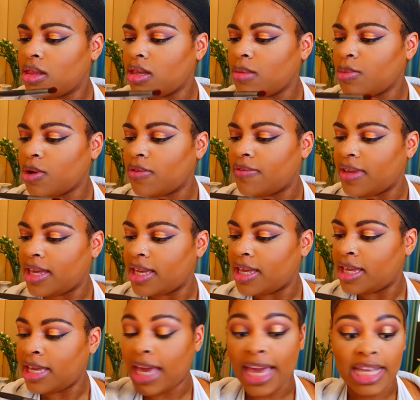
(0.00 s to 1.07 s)
the Morphe
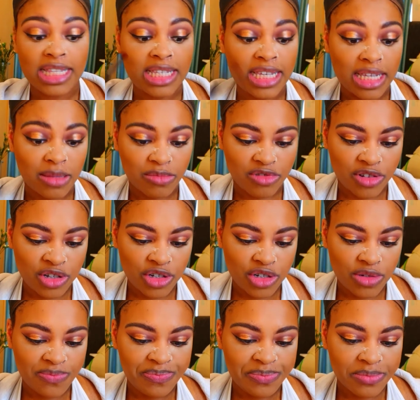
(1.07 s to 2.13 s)
E18
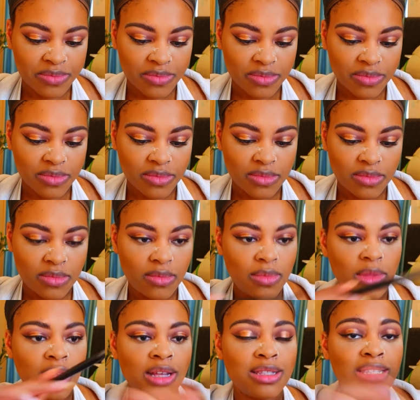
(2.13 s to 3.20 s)
brush.
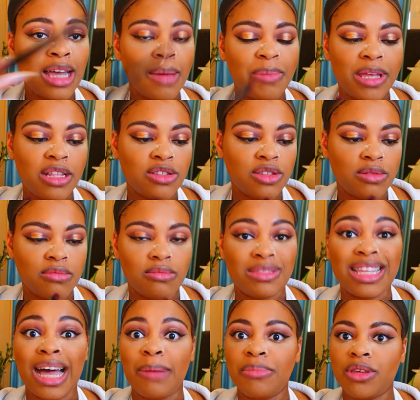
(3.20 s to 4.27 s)
Dap, in,
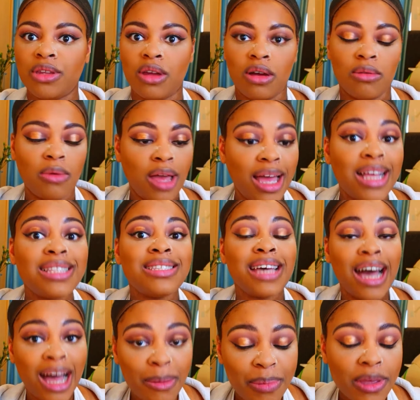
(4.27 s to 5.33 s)
dap you know,
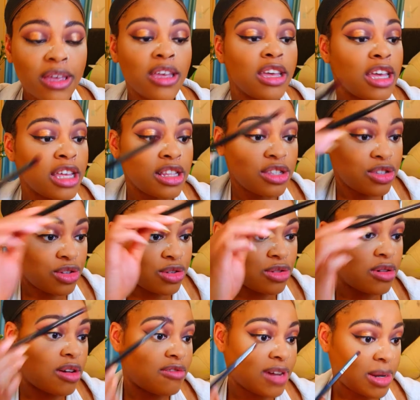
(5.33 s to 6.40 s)
tap
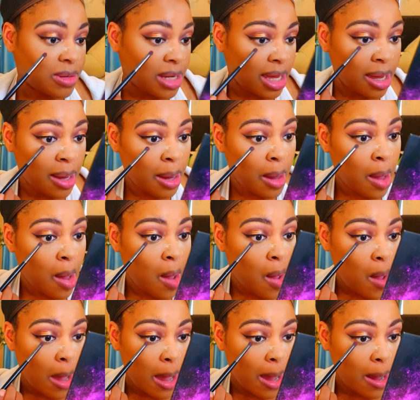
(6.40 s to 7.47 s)
into Rowdy
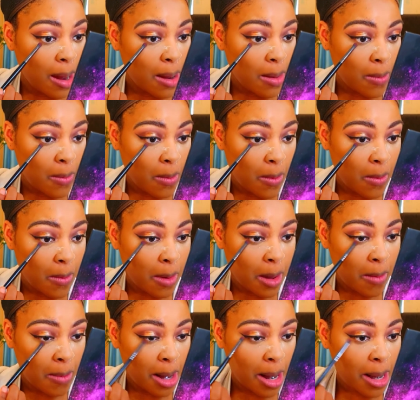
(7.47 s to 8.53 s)
and we're
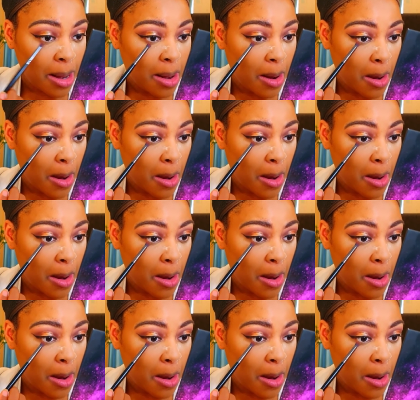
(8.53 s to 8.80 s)
going to blend.